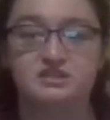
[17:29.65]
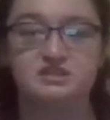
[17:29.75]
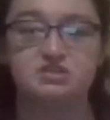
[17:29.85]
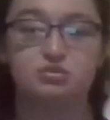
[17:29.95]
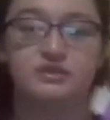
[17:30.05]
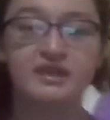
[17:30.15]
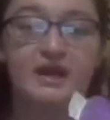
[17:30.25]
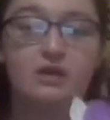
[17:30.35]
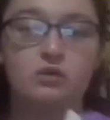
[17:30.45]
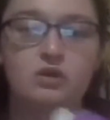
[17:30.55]
he chewed it
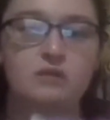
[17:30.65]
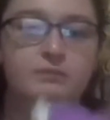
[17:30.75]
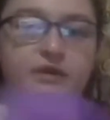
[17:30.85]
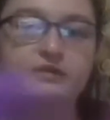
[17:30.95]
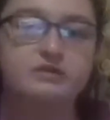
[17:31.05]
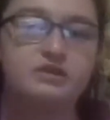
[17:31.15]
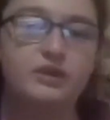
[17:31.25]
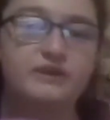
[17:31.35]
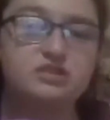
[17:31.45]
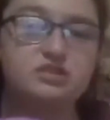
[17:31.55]
out, but they do
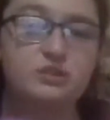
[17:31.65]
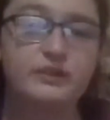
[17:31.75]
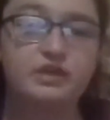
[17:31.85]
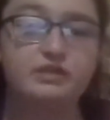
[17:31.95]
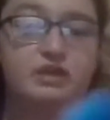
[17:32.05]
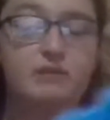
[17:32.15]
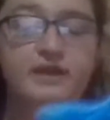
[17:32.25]
have a squeaker in them.